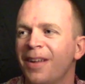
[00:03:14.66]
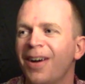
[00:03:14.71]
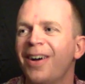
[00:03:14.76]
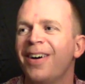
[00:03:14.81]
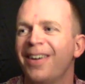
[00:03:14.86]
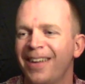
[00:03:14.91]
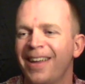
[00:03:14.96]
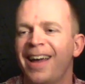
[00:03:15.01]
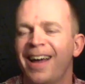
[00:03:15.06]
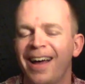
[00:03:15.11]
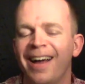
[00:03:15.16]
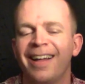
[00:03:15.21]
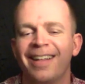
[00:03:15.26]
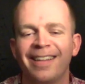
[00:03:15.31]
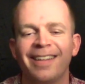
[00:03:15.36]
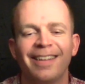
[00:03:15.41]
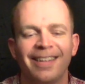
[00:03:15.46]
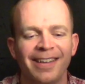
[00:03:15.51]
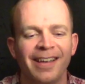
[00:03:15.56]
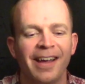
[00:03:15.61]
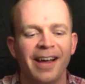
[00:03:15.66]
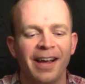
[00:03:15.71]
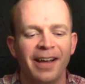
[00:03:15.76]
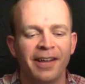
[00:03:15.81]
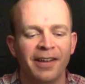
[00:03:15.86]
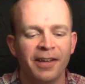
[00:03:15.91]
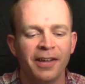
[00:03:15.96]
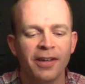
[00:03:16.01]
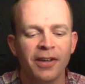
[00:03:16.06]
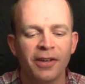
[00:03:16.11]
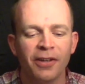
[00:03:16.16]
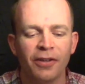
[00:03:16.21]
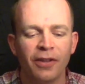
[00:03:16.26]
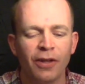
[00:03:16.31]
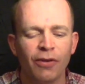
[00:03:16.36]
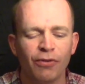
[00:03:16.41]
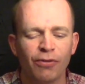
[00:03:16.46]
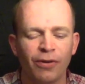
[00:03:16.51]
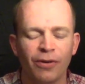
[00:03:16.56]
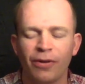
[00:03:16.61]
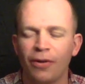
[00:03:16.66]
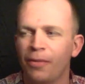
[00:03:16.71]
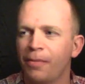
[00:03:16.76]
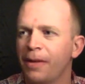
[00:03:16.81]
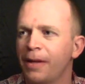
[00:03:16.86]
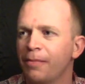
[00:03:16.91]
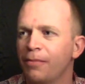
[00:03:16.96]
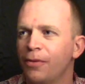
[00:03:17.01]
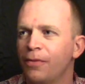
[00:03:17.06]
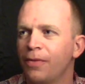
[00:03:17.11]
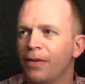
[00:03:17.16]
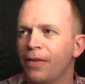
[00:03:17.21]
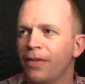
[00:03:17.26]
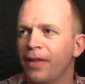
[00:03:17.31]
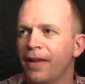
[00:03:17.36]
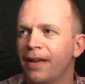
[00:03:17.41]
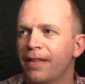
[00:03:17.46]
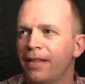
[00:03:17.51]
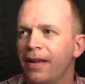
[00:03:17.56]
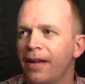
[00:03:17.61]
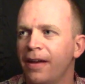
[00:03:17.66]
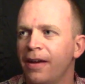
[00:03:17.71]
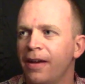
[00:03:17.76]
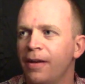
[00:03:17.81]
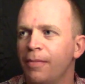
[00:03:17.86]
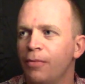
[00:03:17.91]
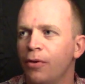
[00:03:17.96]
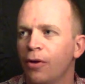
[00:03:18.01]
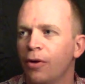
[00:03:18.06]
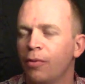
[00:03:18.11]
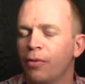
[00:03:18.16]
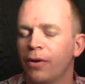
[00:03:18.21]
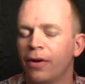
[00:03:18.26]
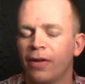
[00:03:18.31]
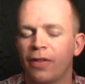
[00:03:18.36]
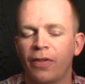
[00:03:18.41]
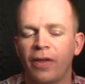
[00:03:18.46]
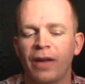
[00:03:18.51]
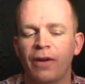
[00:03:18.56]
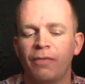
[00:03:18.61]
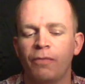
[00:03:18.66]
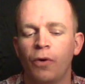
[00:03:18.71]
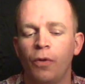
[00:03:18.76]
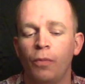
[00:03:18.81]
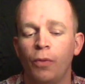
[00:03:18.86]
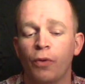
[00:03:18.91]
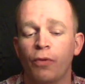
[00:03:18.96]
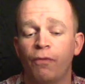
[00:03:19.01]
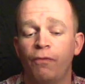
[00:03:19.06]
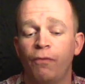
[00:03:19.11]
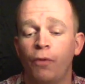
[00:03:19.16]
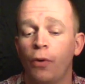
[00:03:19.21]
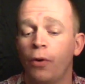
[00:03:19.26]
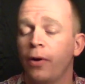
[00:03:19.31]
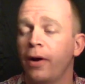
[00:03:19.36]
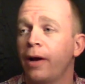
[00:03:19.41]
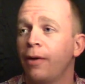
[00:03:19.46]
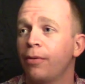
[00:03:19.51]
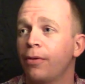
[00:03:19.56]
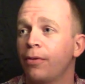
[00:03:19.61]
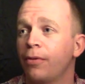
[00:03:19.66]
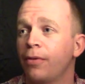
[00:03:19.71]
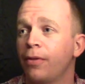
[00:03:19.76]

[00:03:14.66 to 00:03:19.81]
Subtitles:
Oh, yeah. They usually don't make movies like that anymore, where it's like almost 4 hours